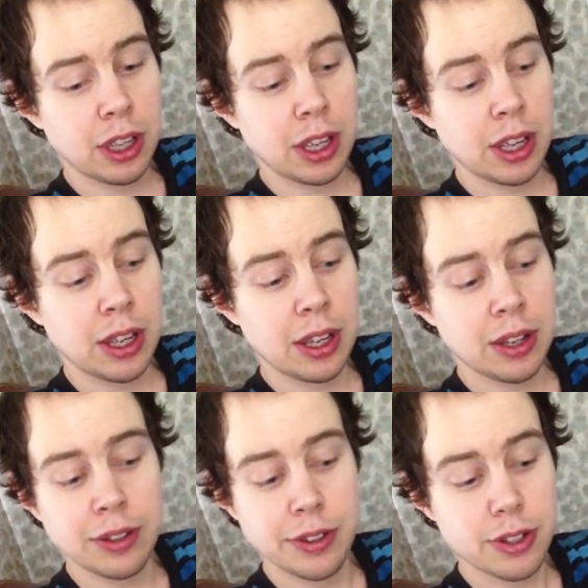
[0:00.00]

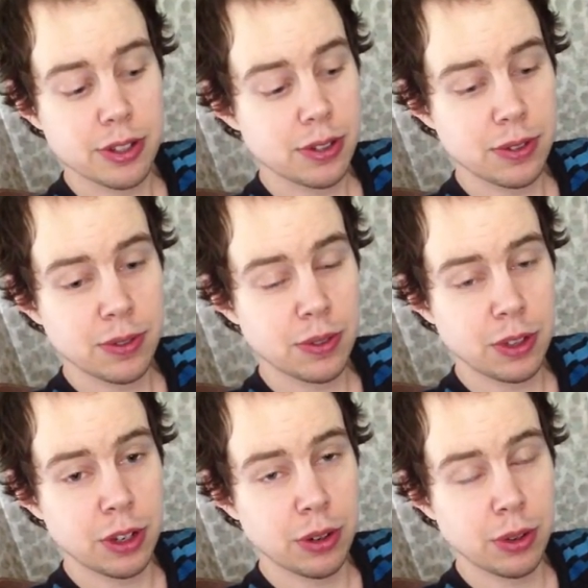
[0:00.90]
And,
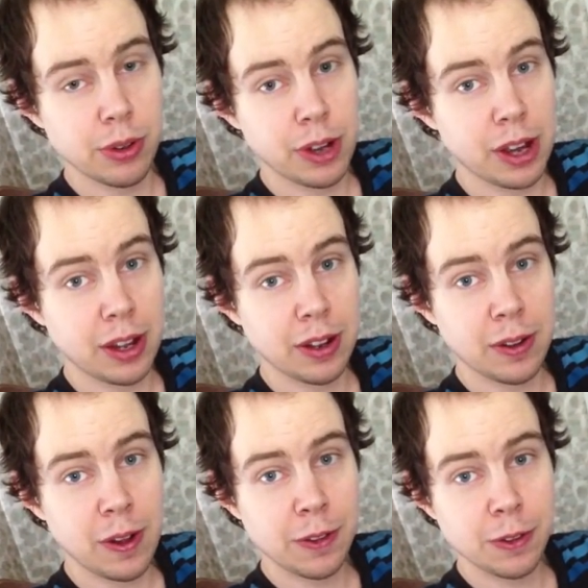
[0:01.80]
you know, you got
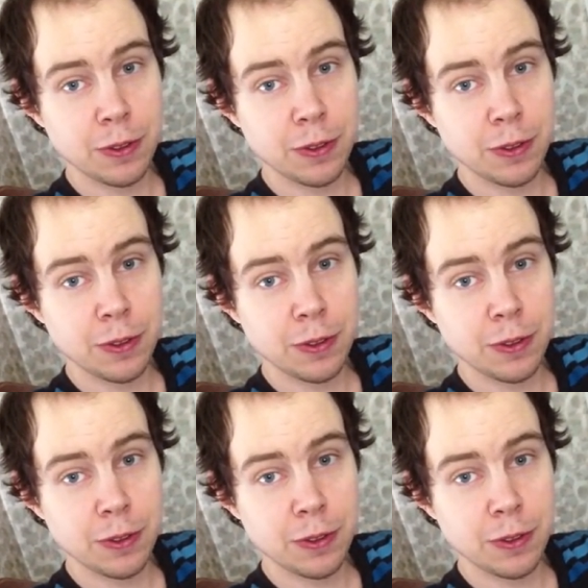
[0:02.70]
other